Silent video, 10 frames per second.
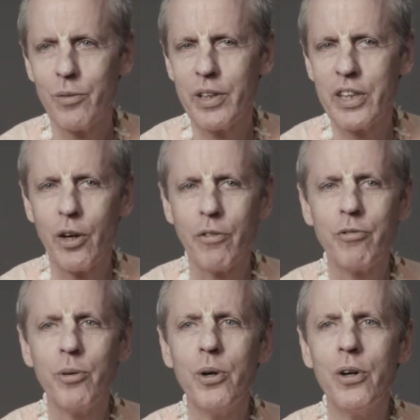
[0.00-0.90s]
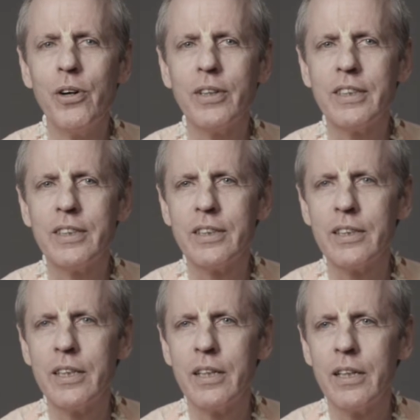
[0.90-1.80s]
with their
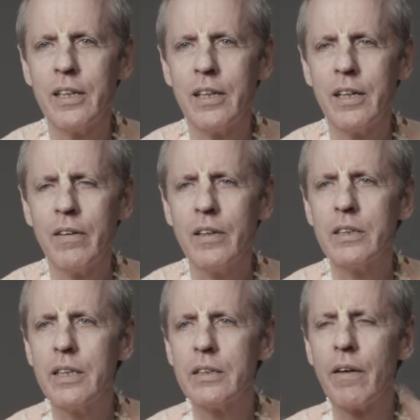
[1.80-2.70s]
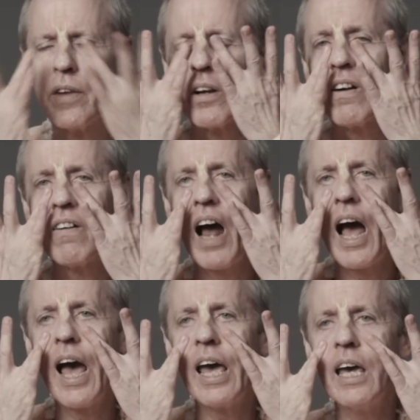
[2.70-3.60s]
fruits. You see some, they're
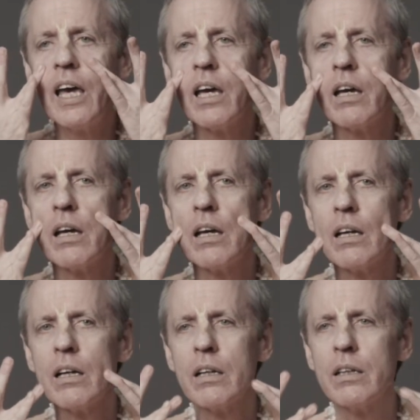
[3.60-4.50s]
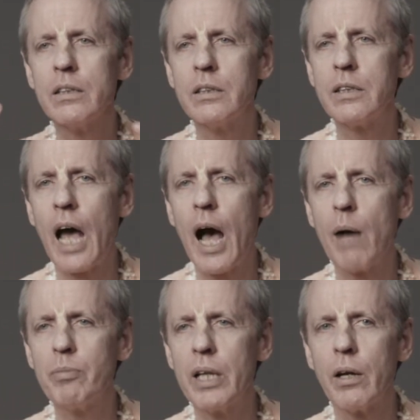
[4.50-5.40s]
crying,
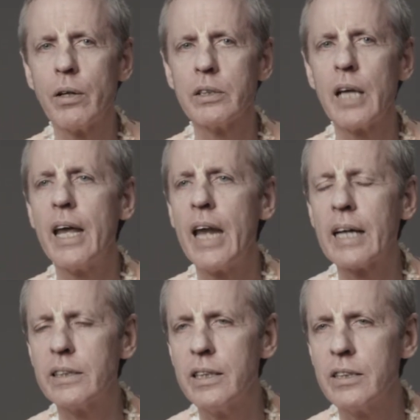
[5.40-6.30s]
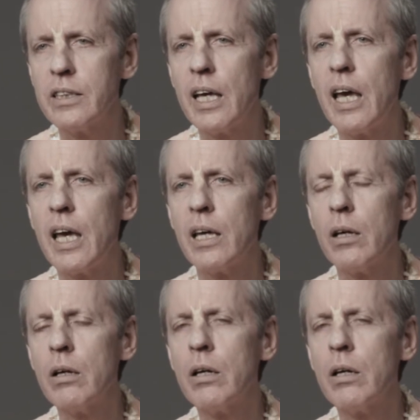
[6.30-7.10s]
sap, tears, an ecstasy.